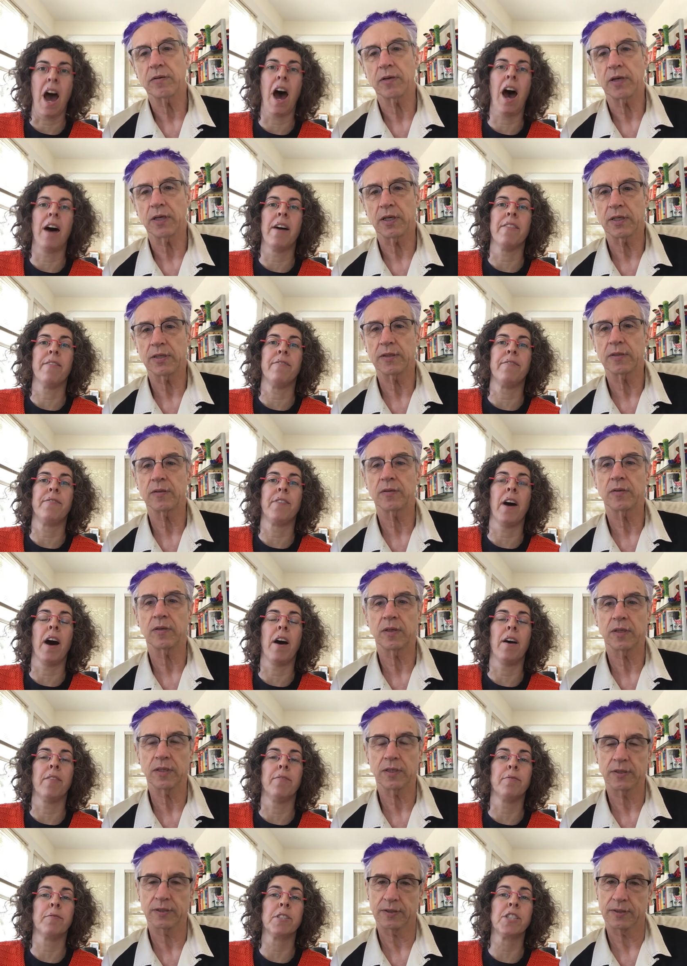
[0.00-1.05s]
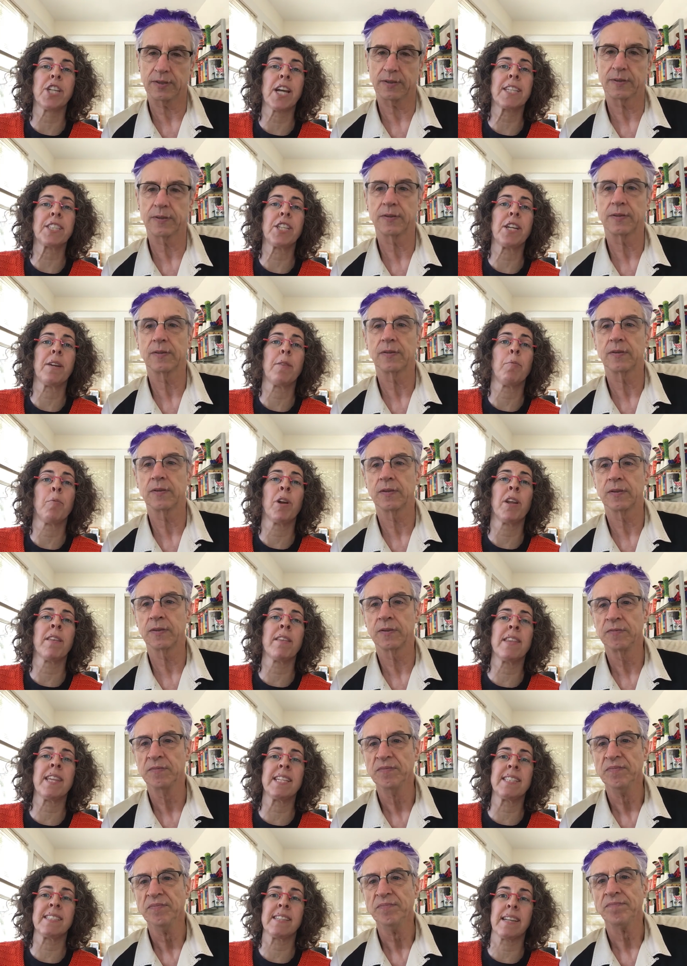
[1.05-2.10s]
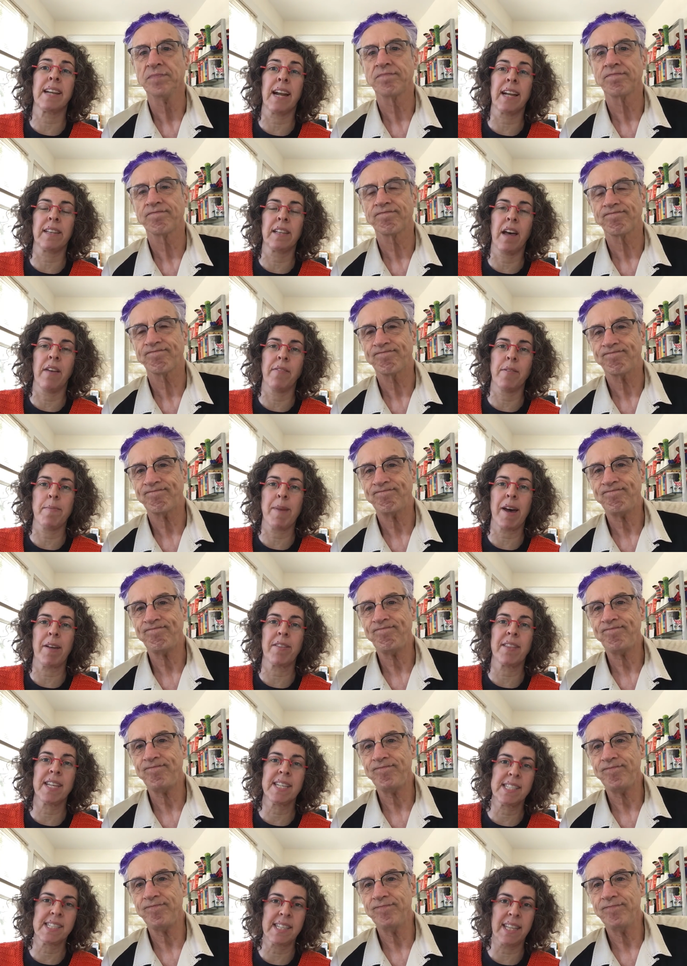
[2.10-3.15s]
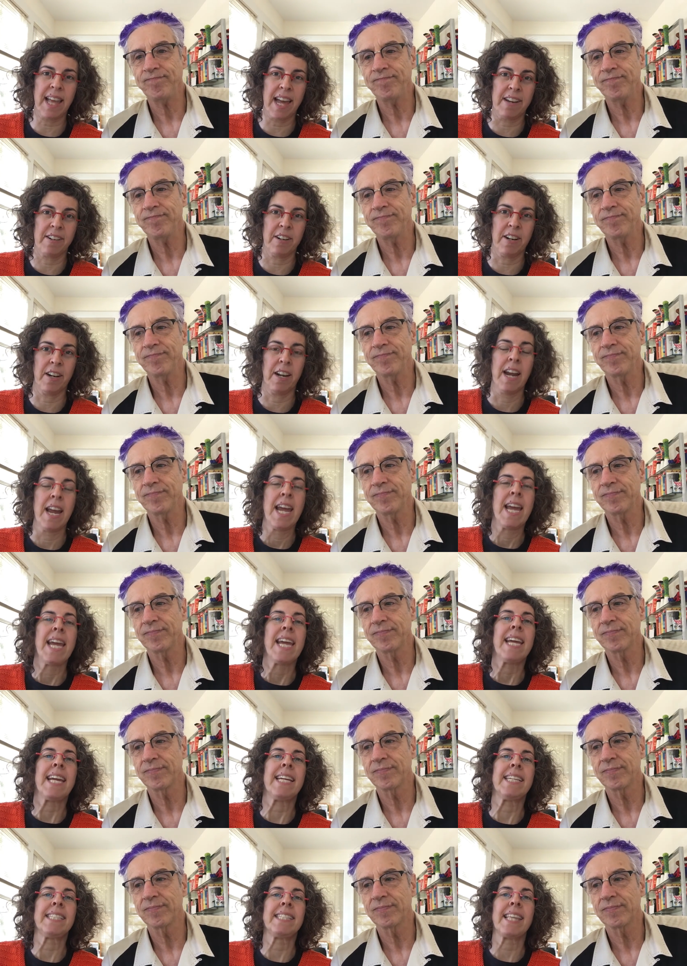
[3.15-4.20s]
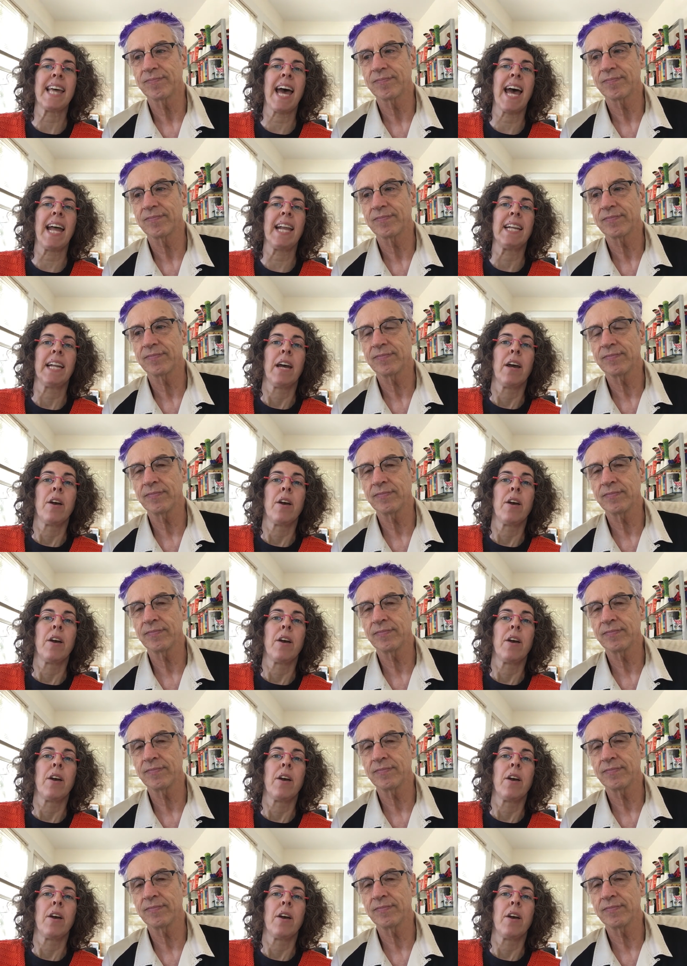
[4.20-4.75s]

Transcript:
Speaker 1: of rejection? And one of the things that I love about this letter is that